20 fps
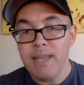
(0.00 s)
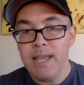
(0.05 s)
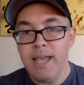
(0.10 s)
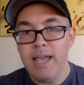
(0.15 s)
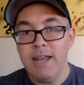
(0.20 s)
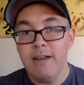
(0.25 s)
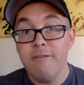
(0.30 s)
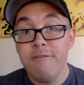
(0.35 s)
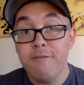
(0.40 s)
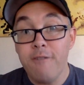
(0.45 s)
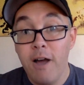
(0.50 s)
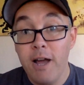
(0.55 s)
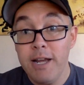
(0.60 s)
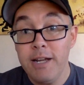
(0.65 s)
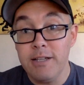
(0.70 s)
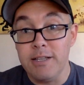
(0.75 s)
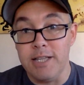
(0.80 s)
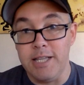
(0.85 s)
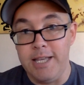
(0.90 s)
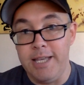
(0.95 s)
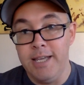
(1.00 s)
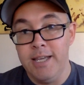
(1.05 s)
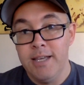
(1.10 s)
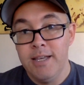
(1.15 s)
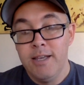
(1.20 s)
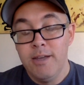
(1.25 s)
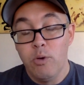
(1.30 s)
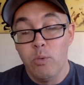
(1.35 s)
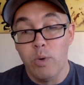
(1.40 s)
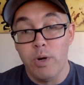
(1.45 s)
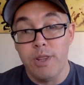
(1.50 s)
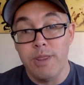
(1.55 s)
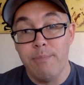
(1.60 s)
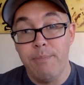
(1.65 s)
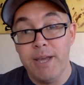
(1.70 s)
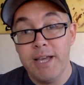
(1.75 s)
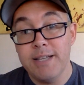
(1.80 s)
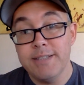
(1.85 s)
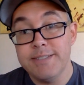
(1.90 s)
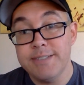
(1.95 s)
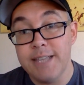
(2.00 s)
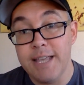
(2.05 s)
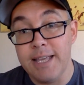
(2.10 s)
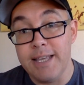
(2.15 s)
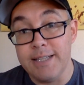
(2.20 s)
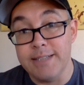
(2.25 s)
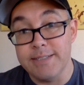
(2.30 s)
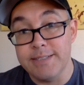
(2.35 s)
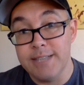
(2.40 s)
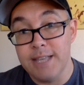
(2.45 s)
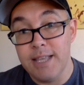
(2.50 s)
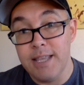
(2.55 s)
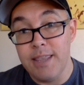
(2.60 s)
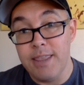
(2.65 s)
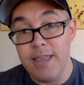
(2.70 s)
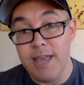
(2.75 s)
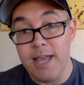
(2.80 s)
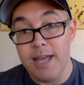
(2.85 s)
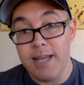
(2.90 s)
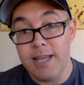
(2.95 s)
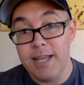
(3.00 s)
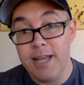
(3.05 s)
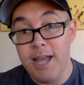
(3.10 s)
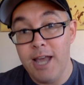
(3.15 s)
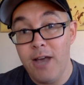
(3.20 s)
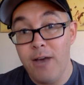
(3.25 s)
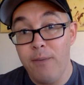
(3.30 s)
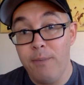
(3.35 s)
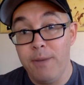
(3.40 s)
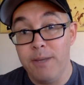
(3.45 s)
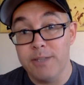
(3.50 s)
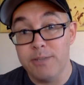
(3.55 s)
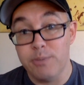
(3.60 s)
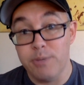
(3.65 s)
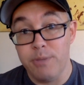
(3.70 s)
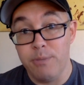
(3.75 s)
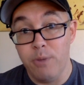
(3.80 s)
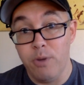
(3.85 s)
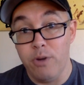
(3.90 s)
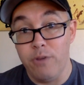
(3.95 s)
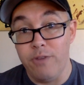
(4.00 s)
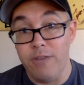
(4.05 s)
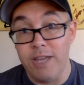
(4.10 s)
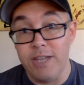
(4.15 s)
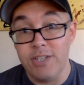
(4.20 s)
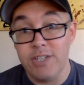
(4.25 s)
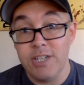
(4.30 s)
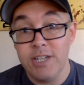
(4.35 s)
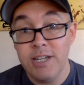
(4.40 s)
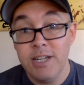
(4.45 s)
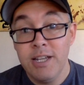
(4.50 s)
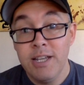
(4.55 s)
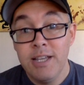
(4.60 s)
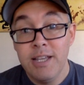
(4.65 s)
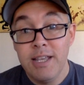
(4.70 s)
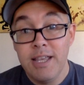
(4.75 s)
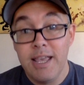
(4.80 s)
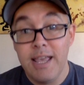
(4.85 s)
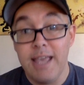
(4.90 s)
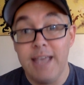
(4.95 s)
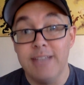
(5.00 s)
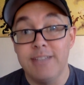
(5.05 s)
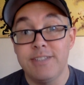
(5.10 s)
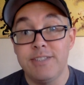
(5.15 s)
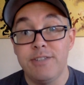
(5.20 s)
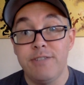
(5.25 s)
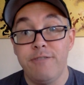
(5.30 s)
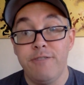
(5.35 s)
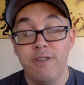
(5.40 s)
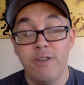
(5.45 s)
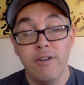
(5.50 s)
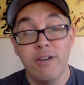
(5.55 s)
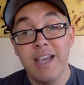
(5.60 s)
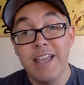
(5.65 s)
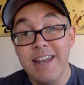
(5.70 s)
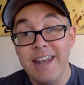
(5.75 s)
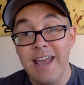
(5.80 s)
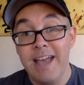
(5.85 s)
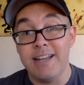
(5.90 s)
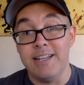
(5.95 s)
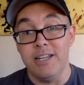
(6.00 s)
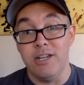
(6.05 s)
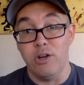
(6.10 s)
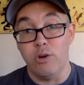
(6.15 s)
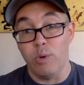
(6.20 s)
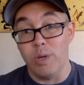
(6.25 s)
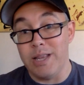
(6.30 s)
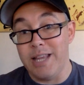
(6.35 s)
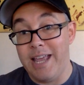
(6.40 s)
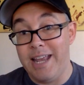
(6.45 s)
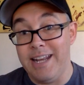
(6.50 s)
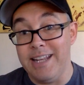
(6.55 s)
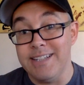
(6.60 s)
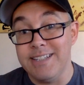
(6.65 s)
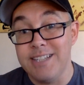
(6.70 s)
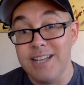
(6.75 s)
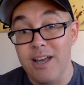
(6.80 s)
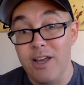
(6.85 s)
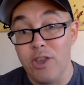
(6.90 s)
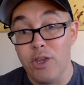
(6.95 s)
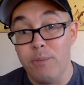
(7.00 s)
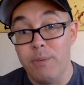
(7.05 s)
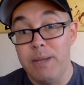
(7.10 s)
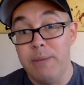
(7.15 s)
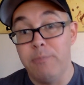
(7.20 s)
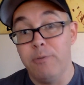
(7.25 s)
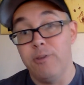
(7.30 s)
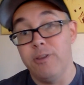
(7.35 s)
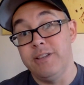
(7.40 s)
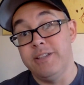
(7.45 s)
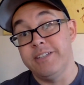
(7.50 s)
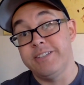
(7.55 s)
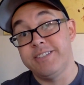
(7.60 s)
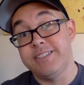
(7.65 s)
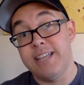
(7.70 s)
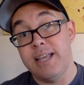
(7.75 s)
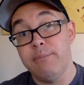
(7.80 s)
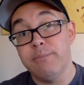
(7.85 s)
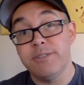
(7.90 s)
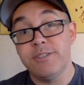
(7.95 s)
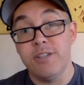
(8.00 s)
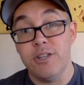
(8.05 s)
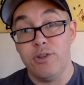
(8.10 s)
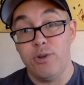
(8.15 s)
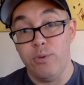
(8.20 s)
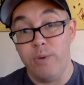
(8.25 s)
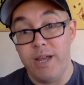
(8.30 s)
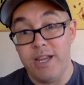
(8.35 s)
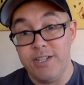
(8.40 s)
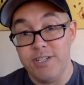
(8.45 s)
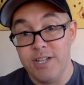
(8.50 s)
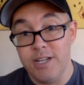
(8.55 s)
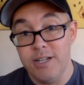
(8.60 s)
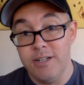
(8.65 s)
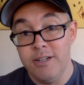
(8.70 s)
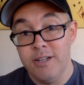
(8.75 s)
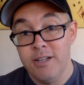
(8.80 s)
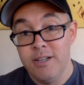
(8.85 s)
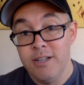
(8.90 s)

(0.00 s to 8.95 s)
And finally, one of the biggest things that can help us with motivation is to feel connected or related to other people in the same situation.